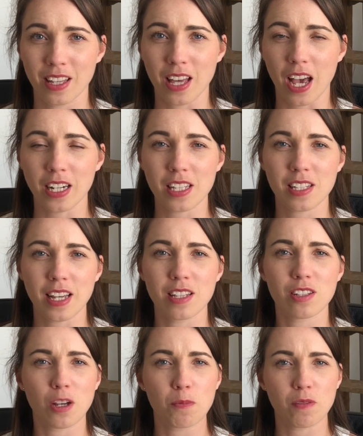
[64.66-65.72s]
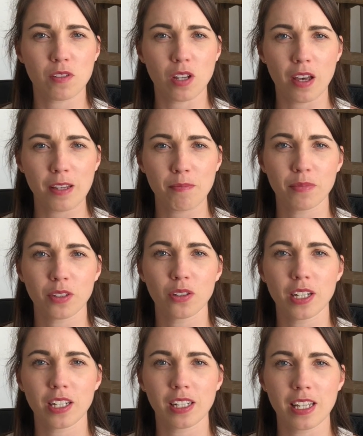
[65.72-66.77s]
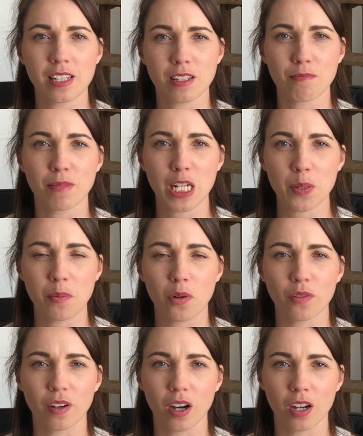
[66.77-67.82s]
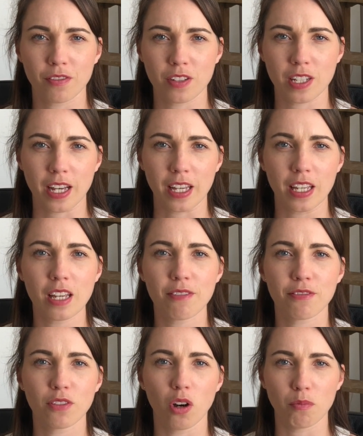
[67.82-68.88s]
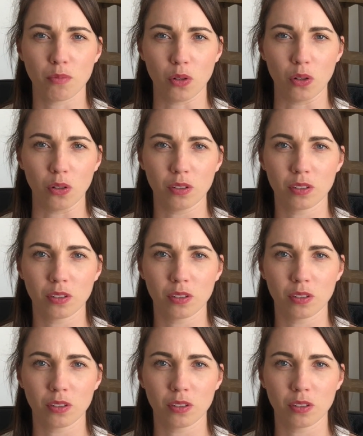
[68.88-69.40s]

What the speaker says: and I'd say in terms of time you need at least a minimum of half a day, if not more.